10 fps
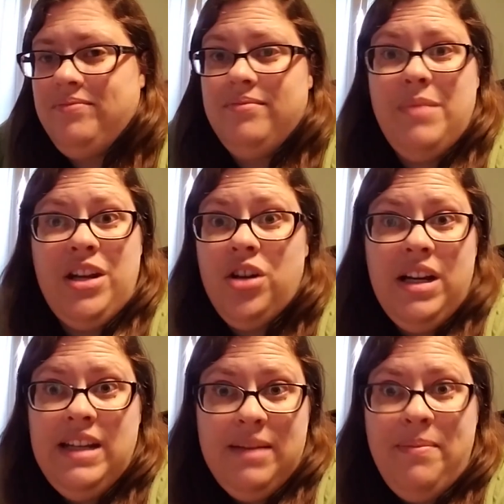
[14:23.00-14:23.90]
Made
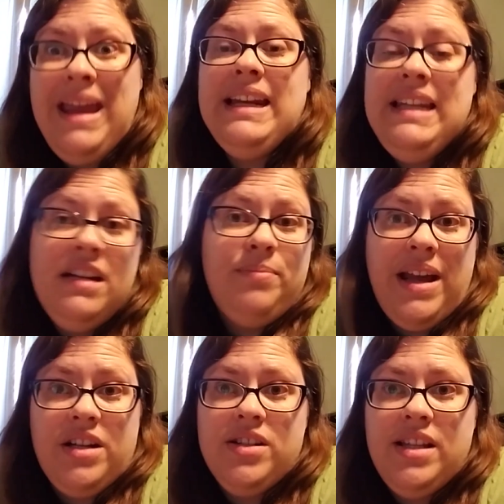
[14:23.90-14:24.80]
needle
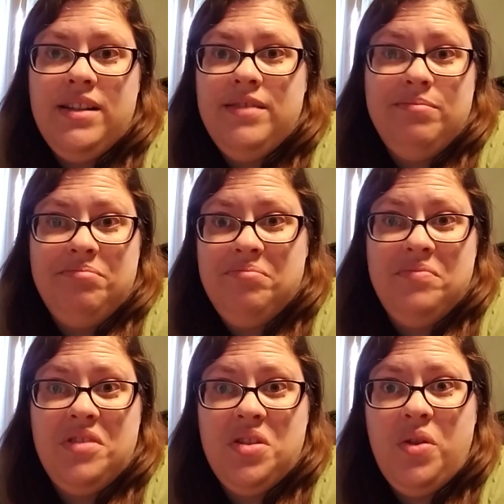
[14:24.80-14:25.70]
minders and
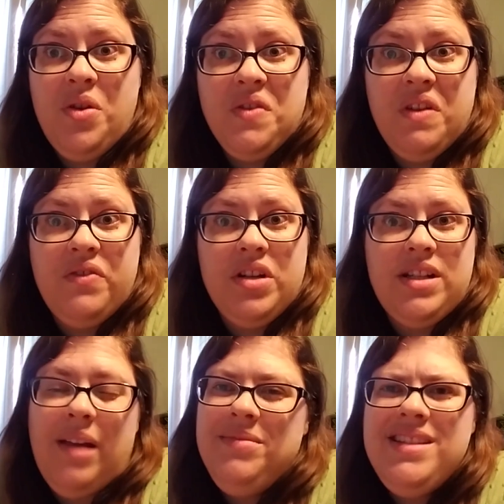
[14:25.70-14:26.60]
sold those for the first
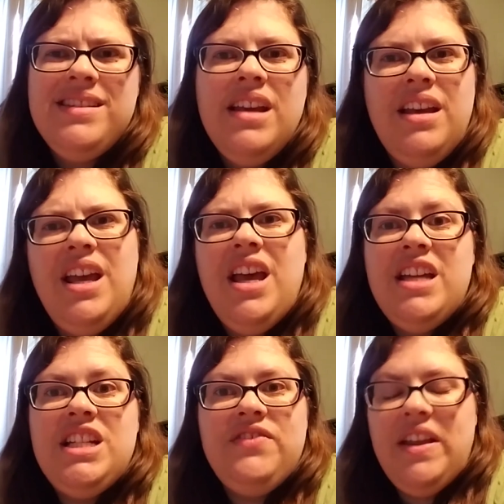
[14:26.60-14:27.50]
time. Just
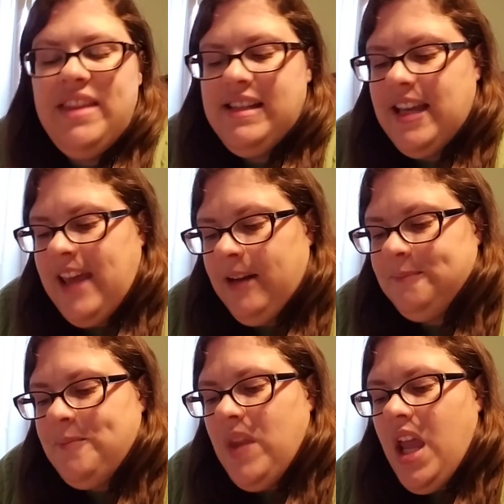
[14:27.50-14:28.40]
fun things like that.
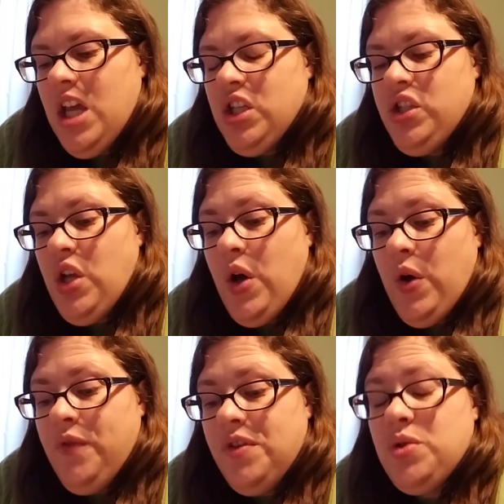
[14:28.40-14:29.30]

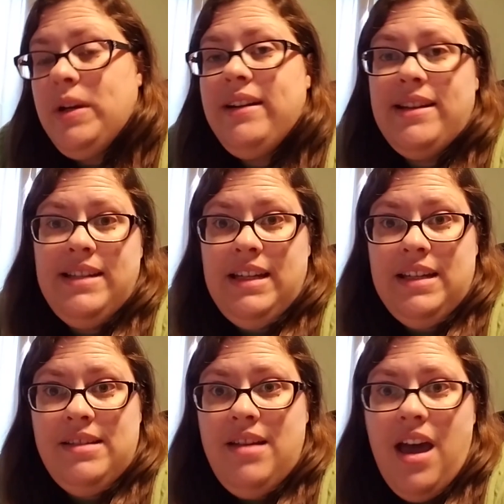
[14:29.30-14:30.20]
So for
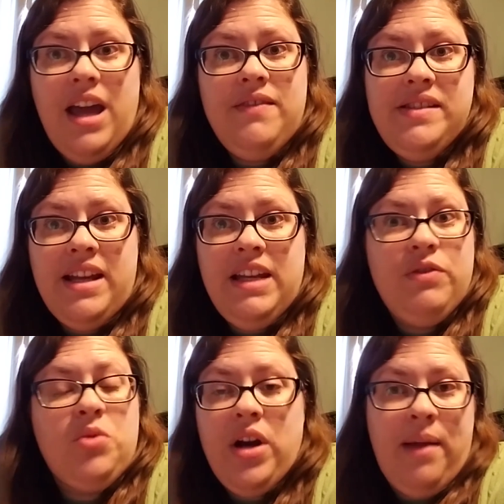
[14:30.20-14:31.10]
2019, I have set
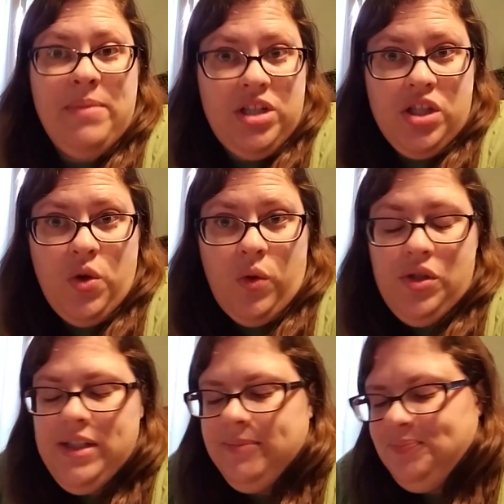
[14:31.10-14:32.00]
even more ambitious
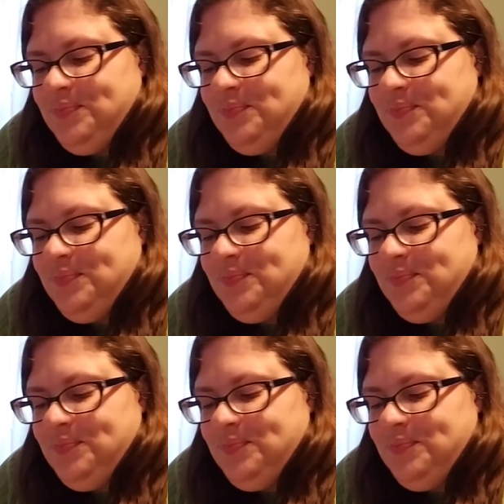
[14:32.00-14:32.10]
goals.